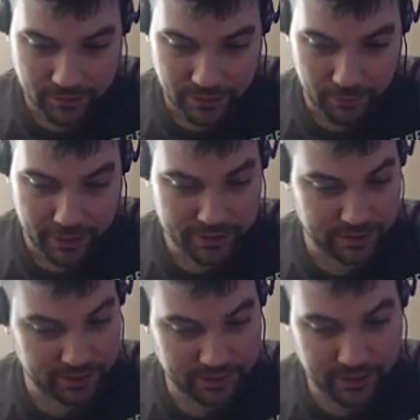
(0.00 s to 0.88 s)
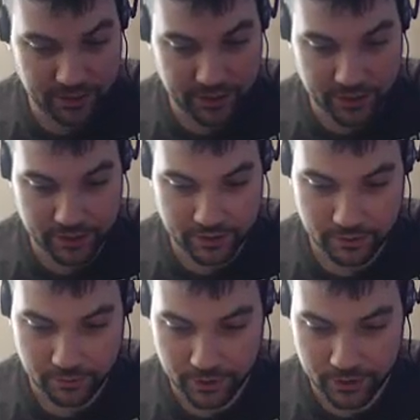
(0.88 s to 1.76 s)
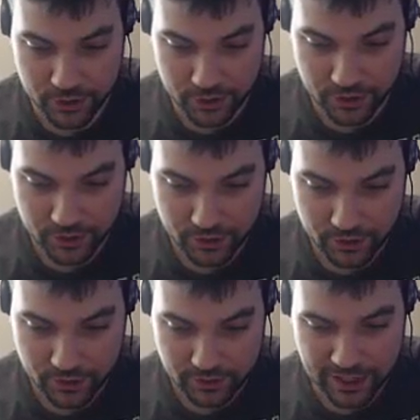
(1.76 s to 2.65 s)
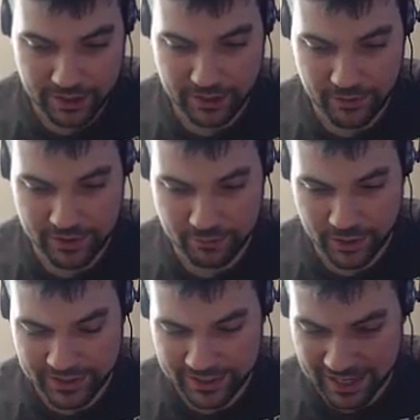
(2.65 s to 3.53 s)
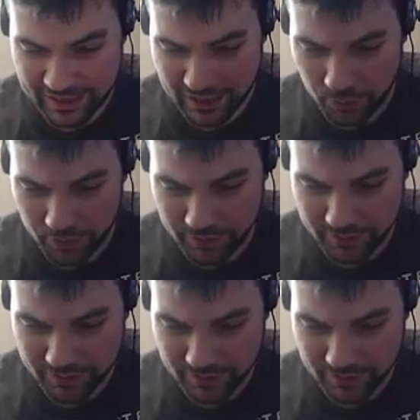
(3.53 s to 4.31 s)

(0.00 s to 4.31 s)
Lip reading: And then we get to the senior, which... Is that even... Wait, is that lower?